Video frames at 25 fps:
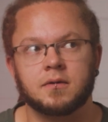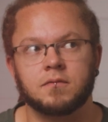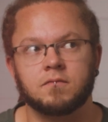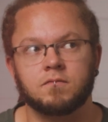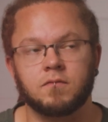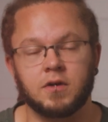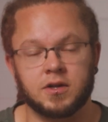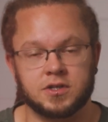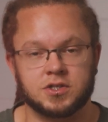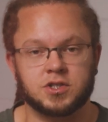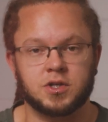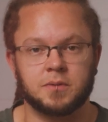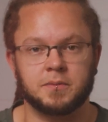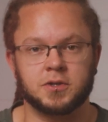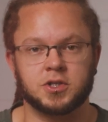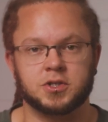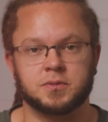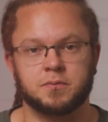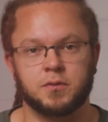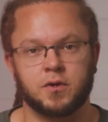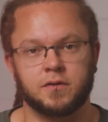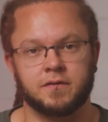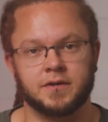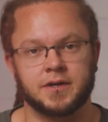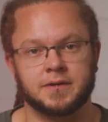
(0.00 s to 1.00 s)
run so much
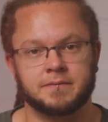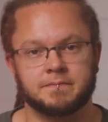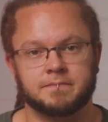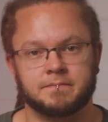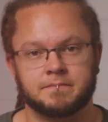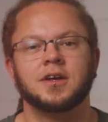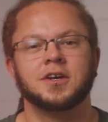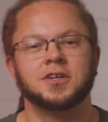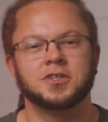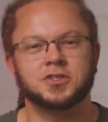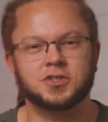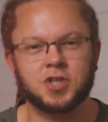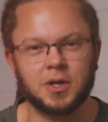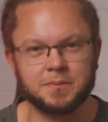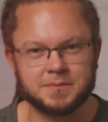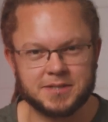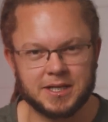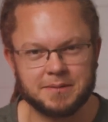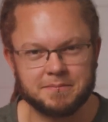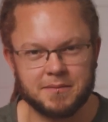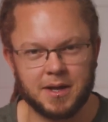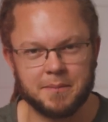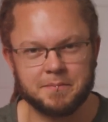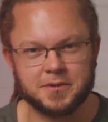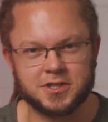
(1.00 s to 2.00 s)
smoother. Top
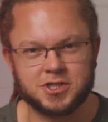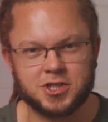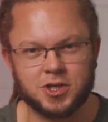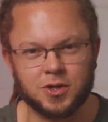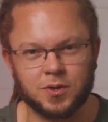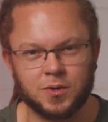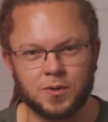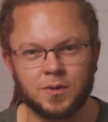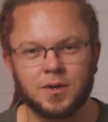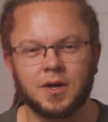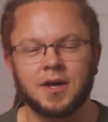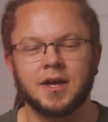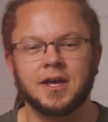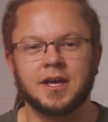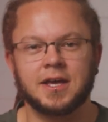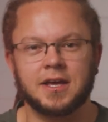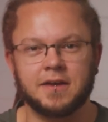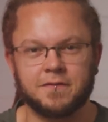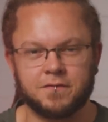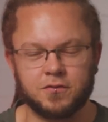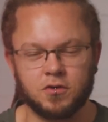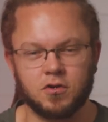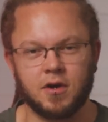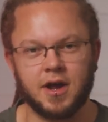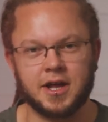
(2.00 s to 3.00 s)
tip number 2,
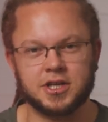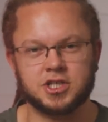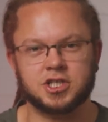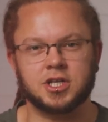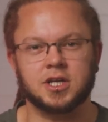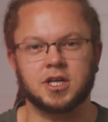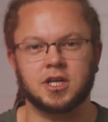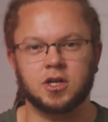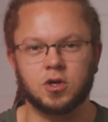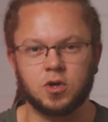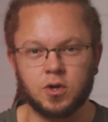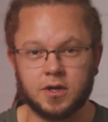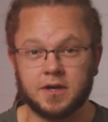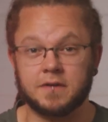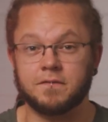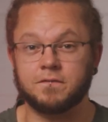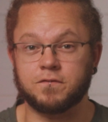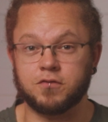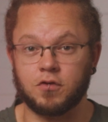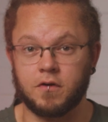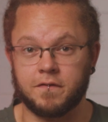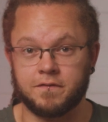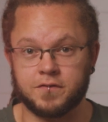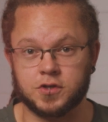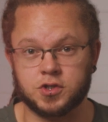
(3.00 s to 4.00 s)
if you're actually looking
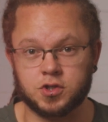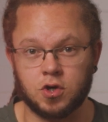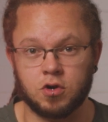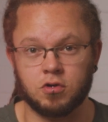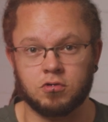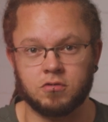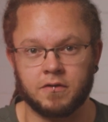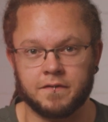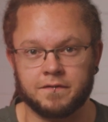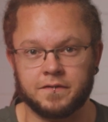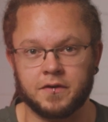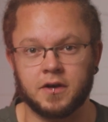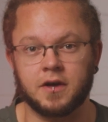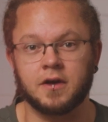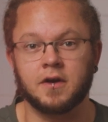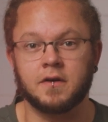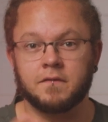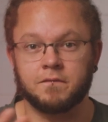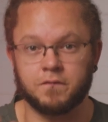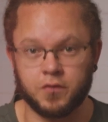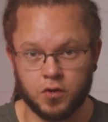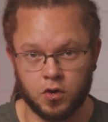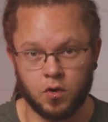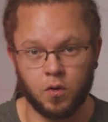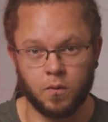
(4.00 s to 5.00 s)
for a photographer
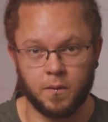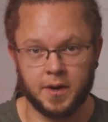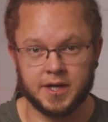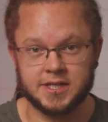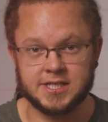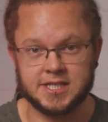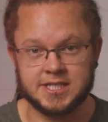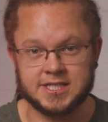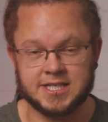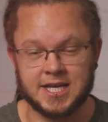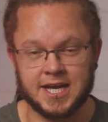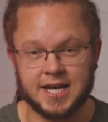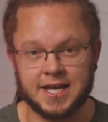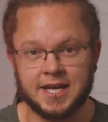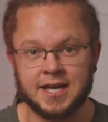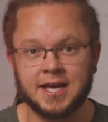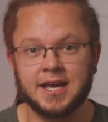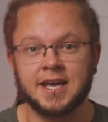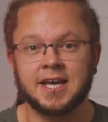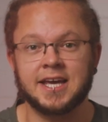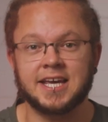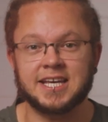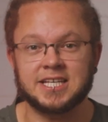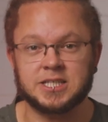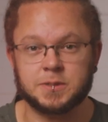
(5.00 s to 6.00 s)
for your wedding day,
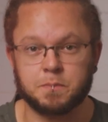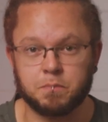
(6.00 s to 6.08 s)
is